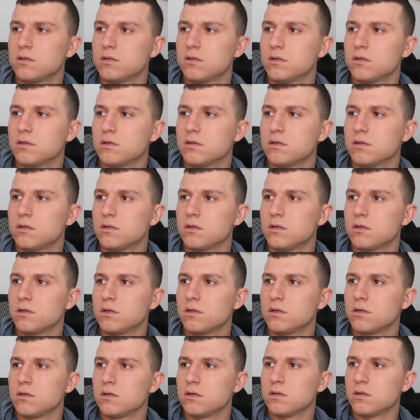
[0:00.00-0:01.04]
Just like a
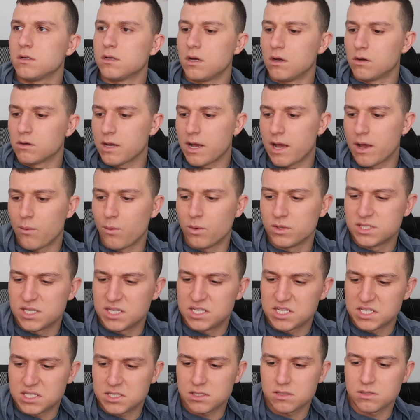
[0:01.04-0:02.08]
year. Okay, was
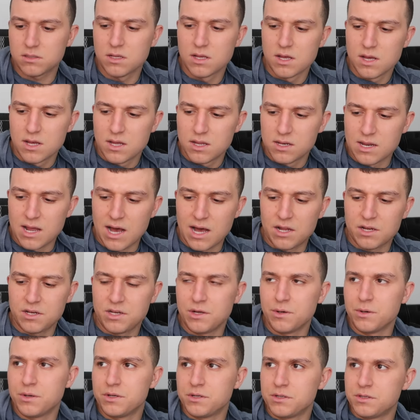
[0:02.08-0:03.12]
it just not
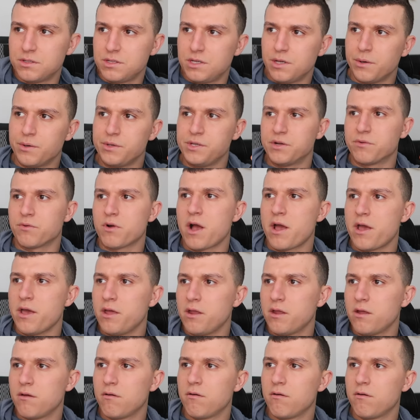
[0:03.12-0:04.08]
doing doing you right.